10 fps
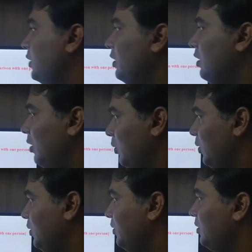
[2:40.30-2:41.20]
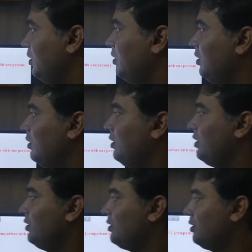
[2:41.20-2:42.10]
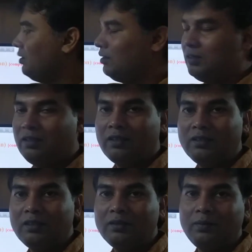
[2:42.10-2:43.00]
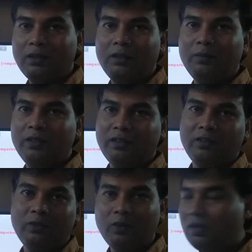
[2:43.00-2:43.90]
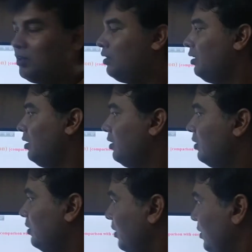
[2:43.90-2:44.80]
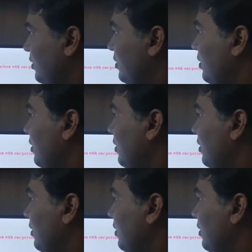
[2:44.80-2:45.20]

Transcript: Now there is another fundamental rule, that is,